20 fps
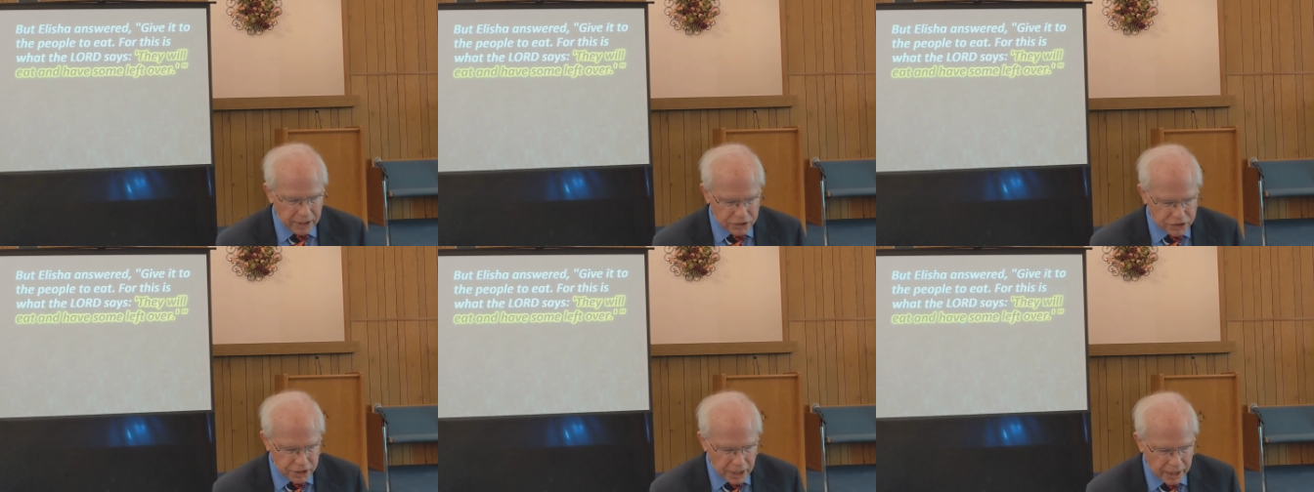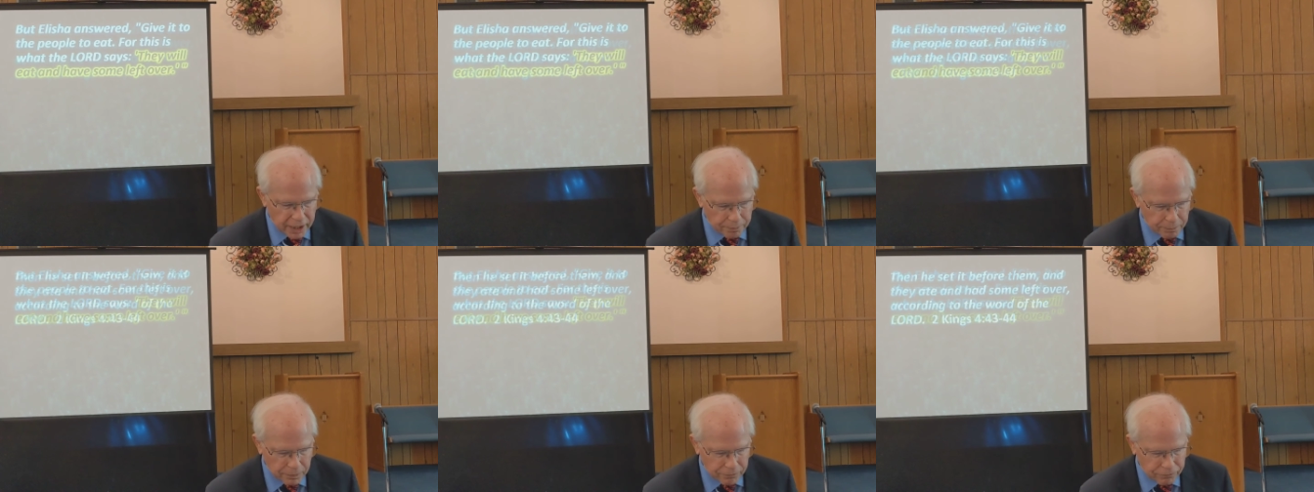he
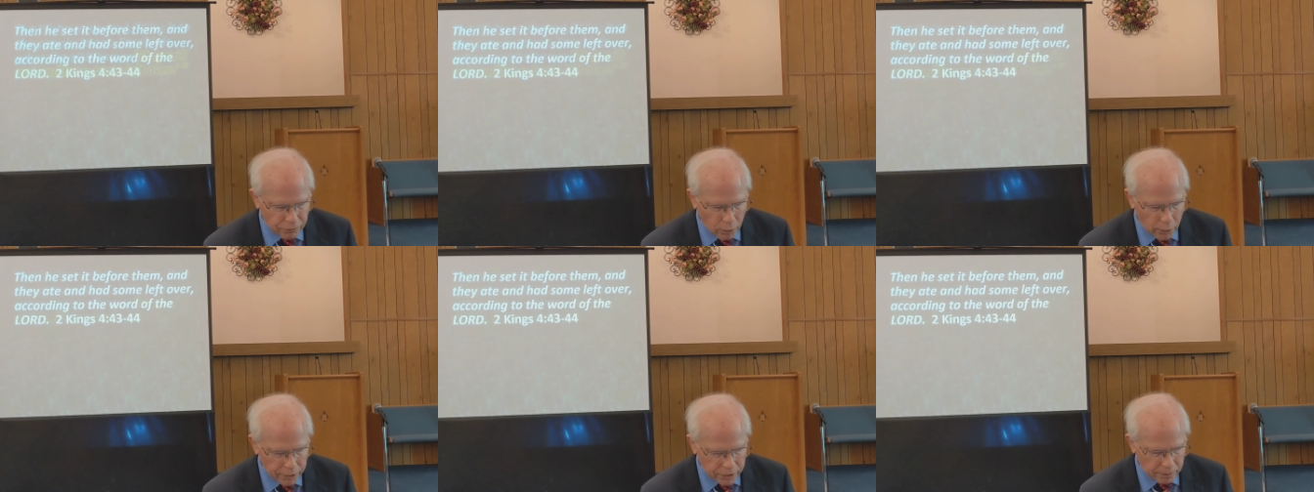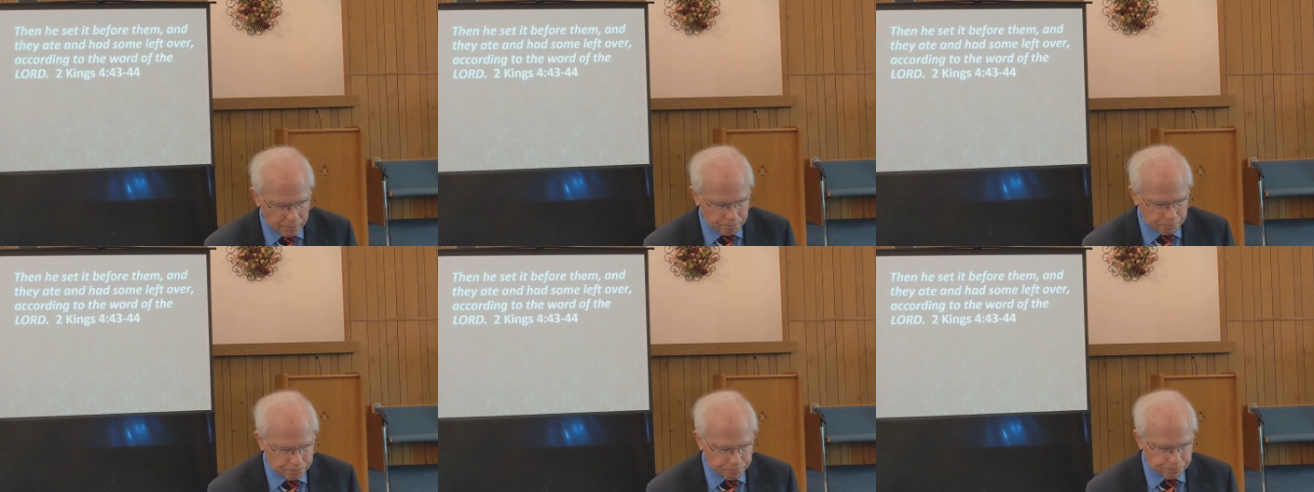set it before
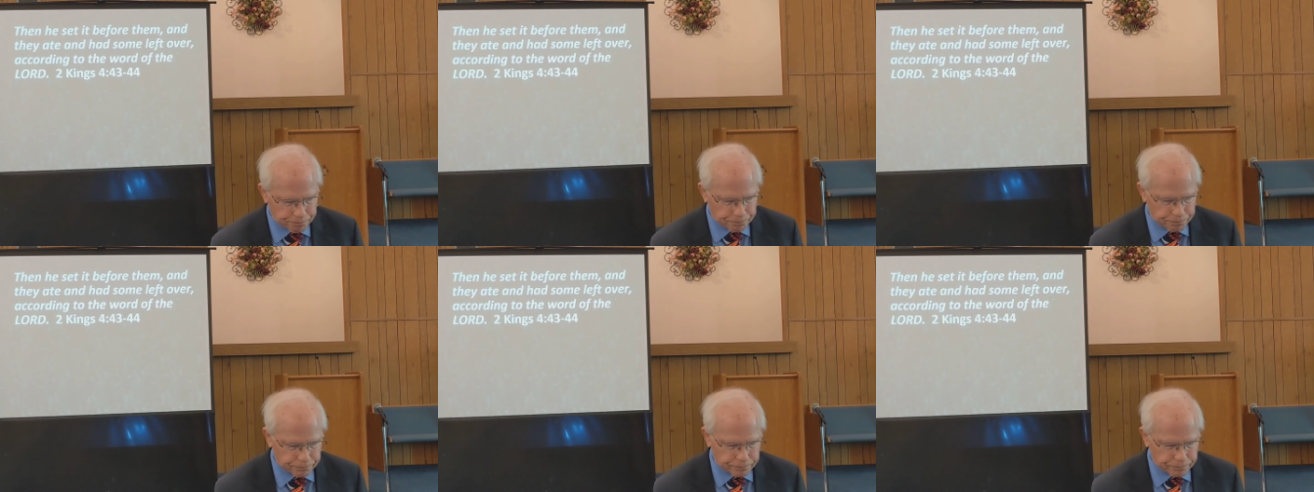them,